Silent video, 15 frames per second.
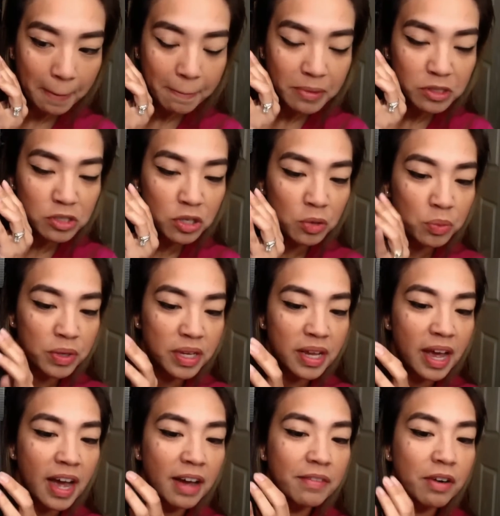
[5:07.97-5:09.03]
So we
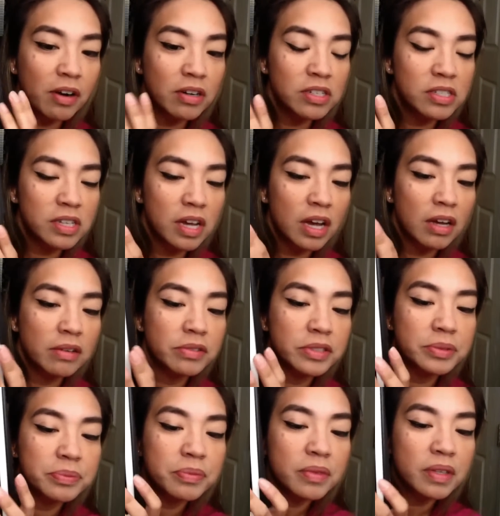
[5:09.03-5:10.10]
have
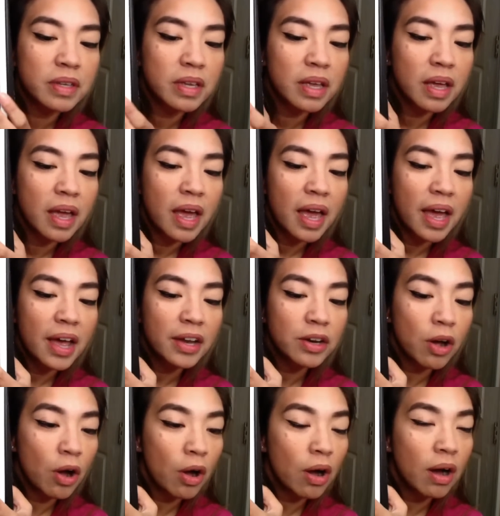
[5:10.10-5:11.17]
ourselves an
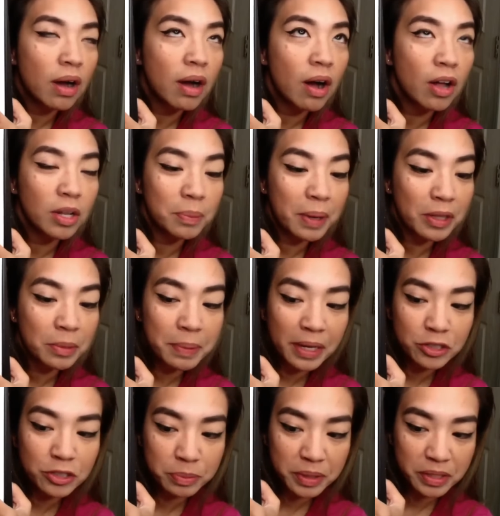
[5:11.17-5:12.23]
All About the
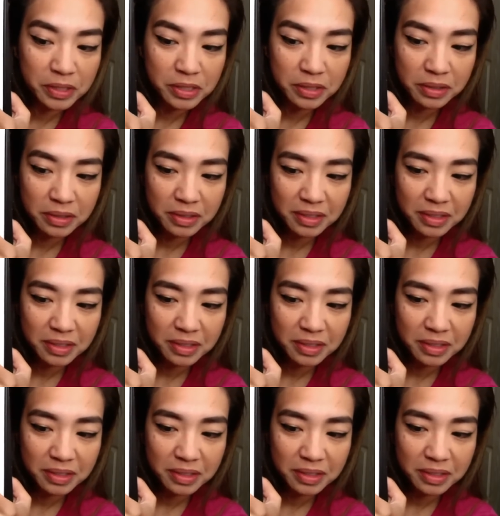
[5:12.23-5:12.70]
Benjamins.